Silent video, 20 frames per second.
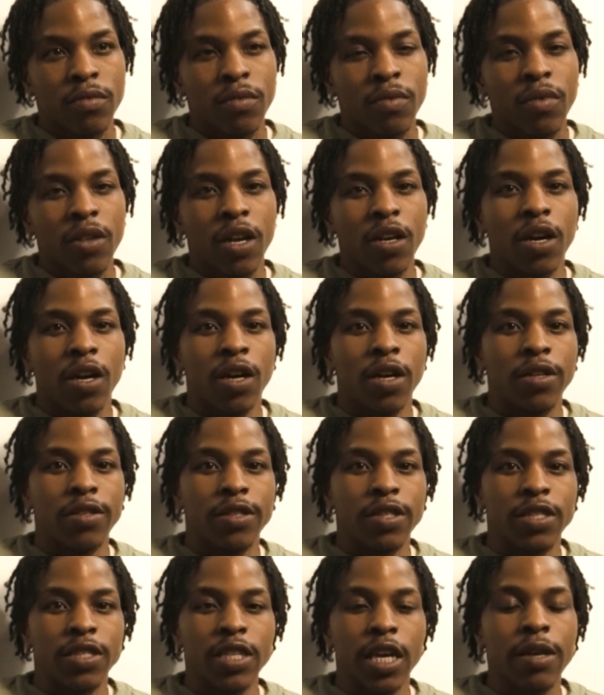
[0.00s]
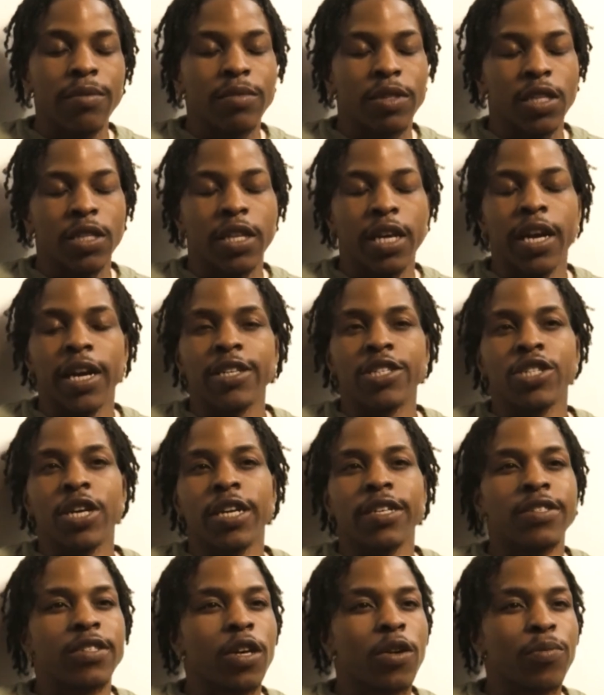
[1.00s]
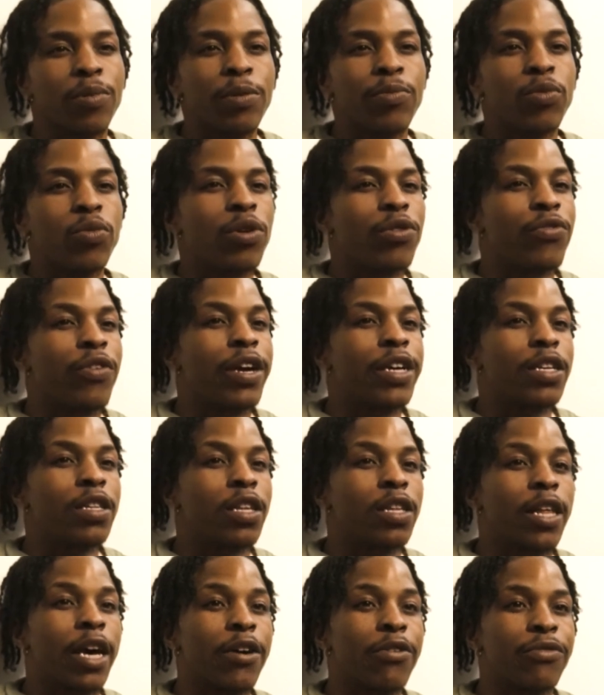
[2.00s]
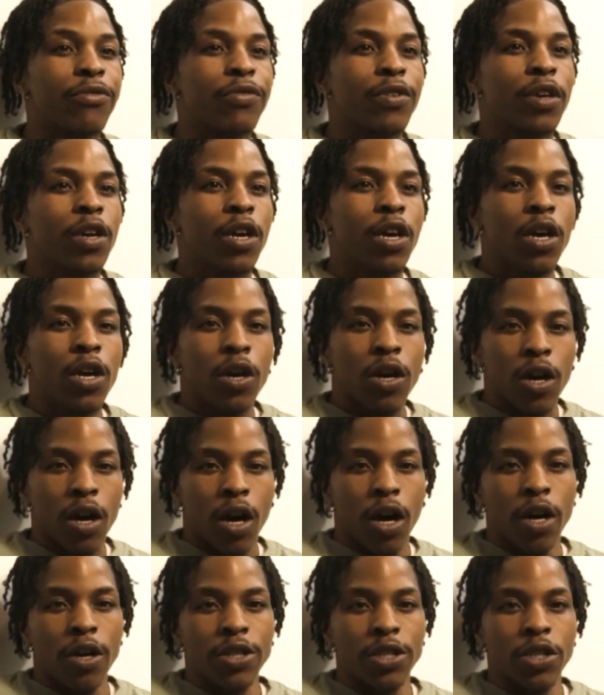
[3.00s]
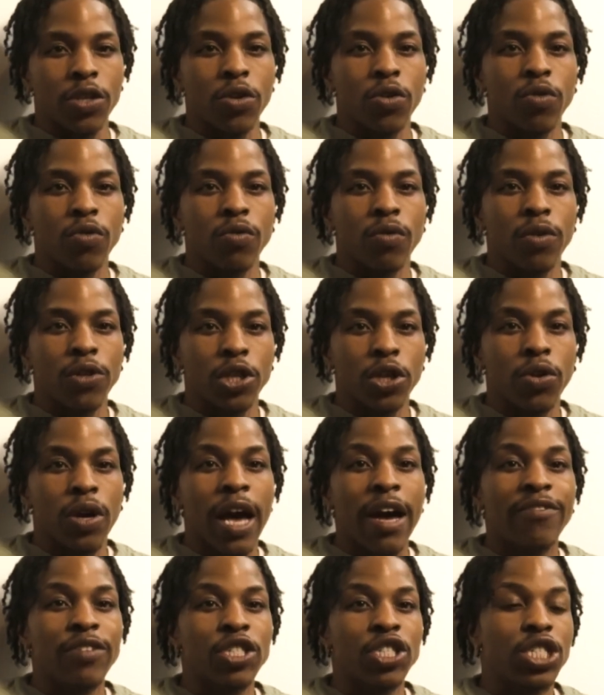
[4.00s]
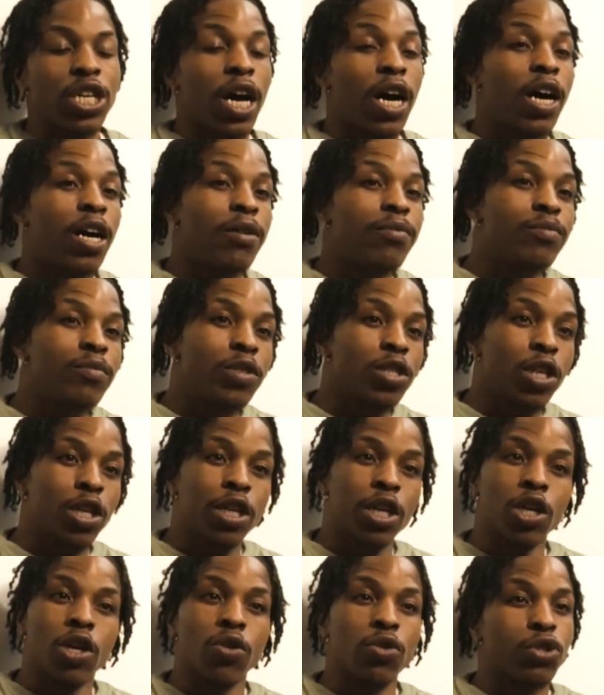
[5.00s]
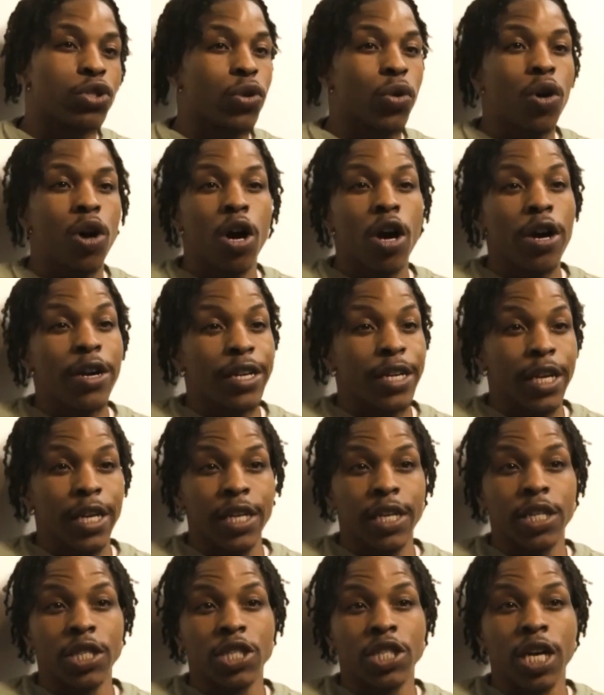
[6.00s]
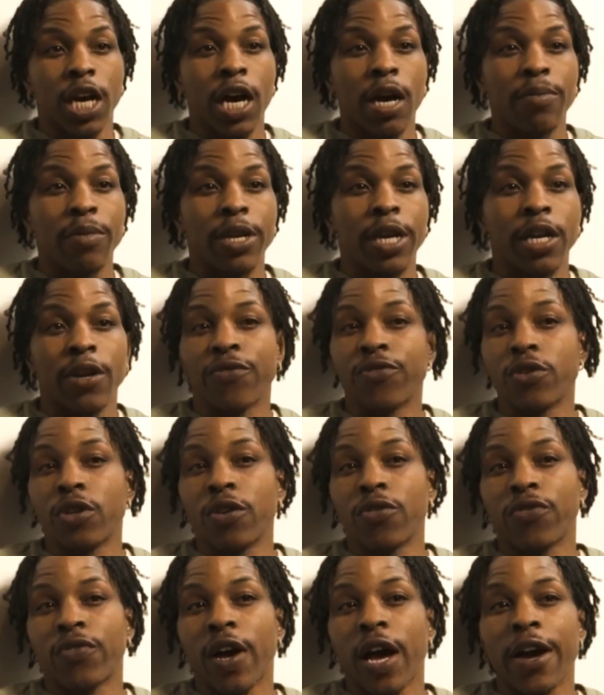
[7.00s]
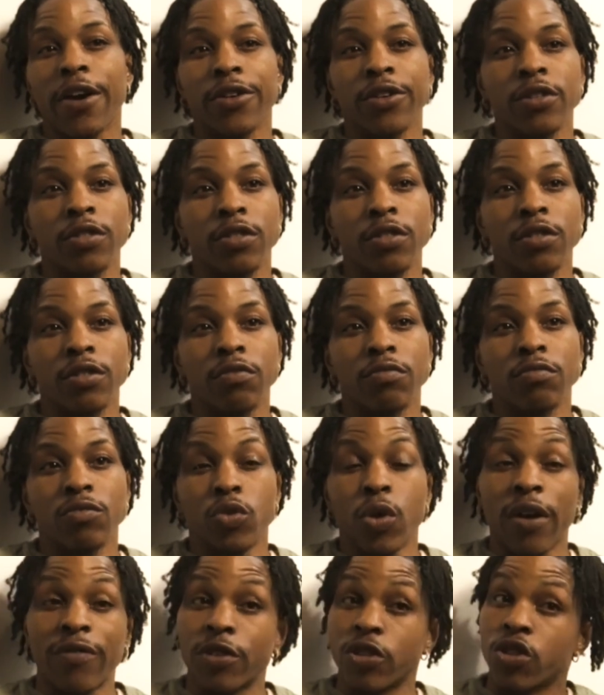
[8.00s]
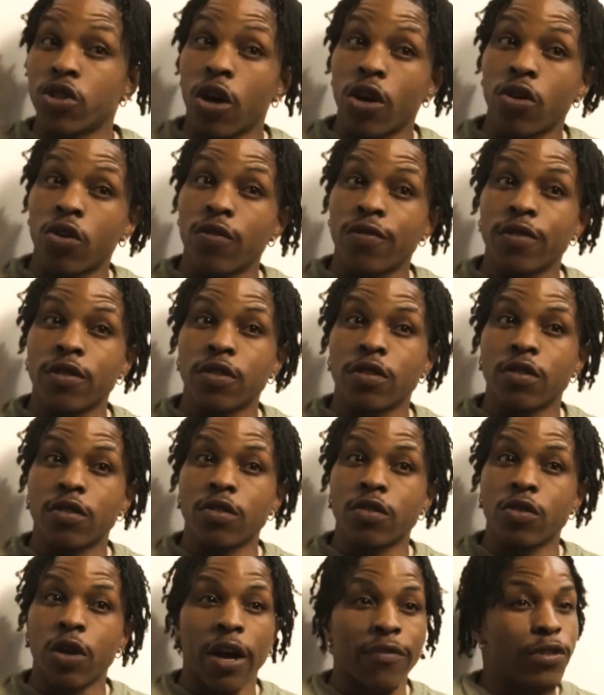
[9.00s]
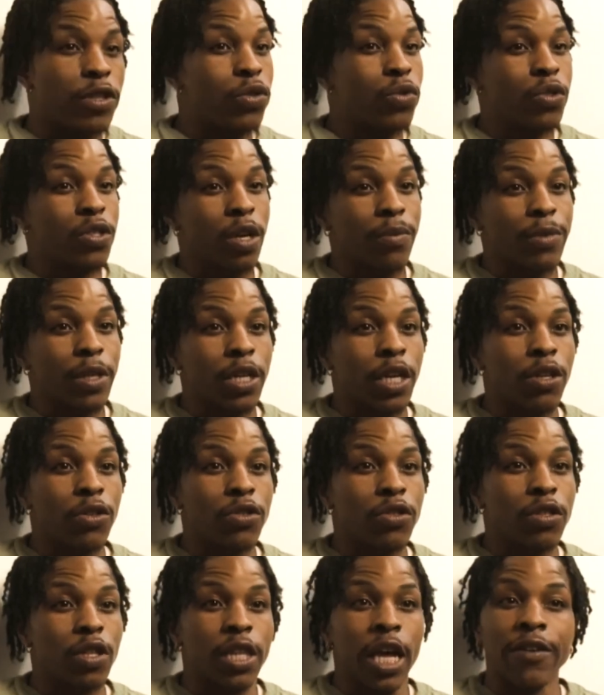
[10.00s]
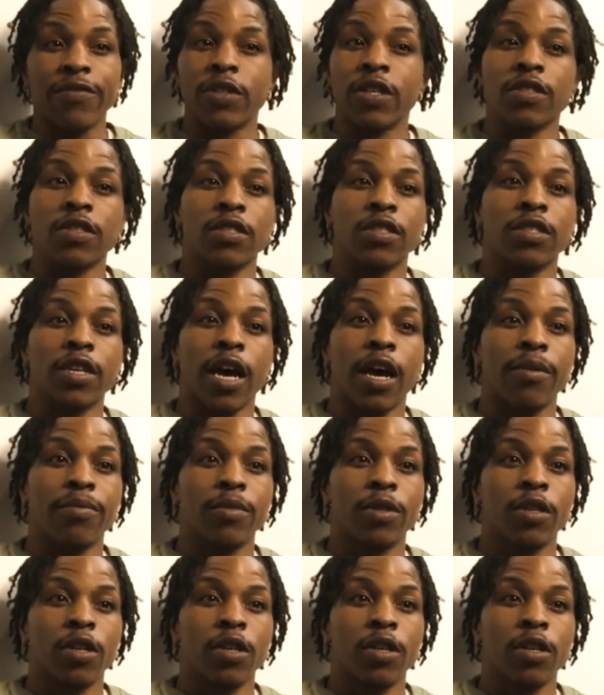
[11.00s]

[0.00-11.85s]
The same thing that I try to tell people in regular life. You'll have a job. You're gonna go so hard and then get a job, and then if you get fired, you have to start over. You have to do something else. Life doesn't stop.